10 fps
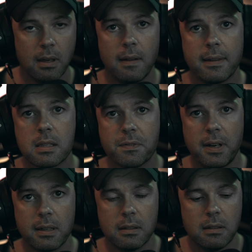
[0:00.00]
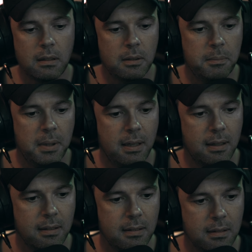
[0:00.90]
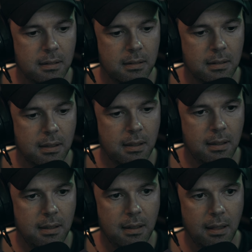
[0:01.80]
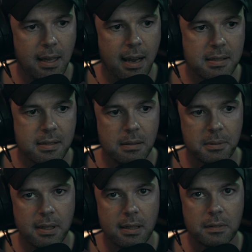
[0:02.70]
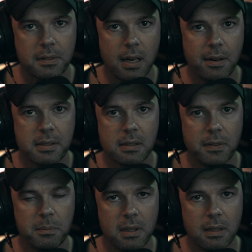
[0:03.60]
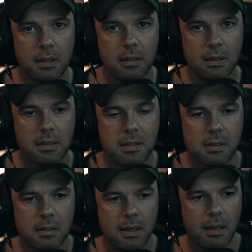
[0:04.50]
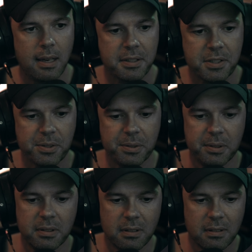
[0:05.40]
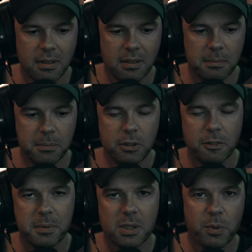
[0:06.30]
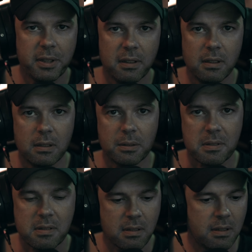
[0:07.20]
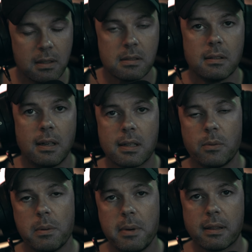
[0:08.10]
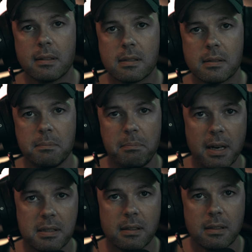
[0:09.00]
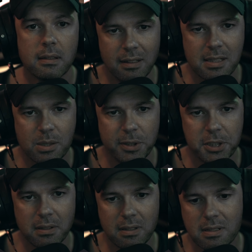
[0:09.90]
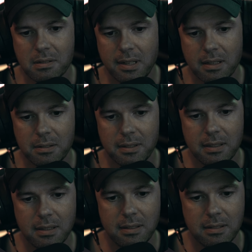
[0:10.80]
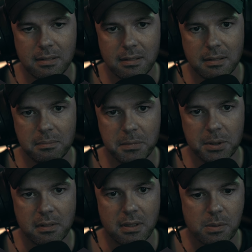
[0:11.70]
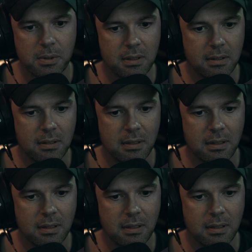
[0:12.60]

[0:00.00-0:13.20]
And that's fine and all, but it lacks some kind of character for me, and also I like to move between notes. So how can we make this better? Let's switch to this track right here, mute this one,